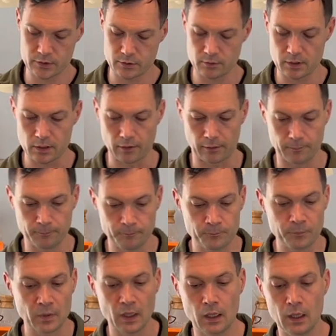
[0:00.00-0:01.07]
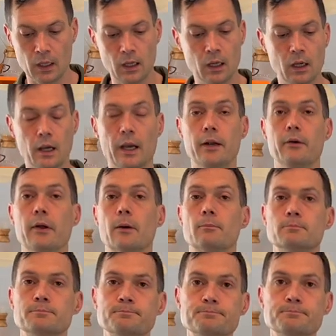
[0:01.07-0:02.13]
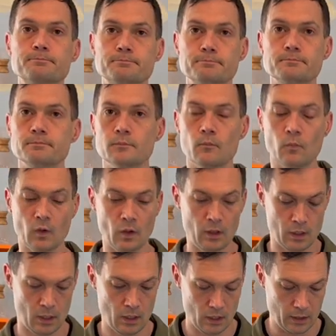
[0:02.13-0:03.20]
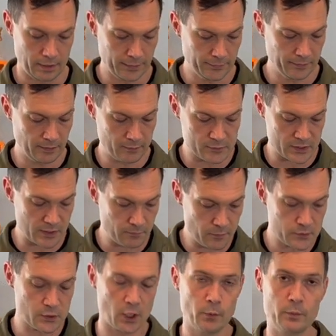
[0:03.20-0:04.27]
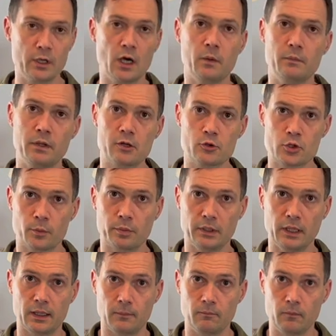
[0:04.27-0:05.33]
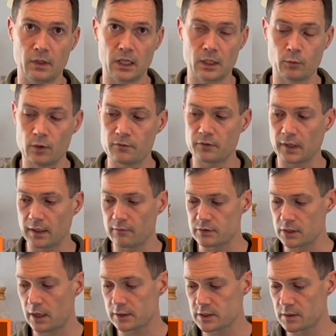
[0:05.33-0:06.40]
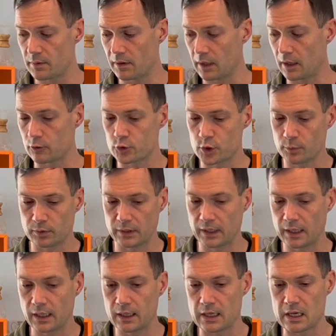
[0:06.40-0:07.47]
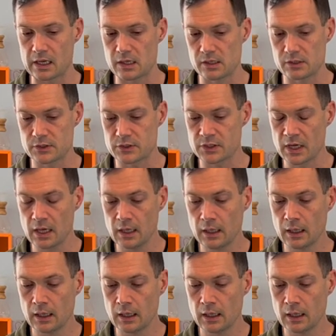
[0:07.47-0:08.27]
two here. I don't know how safe these are beyond being AAA. And we've kind of talked about how AAA is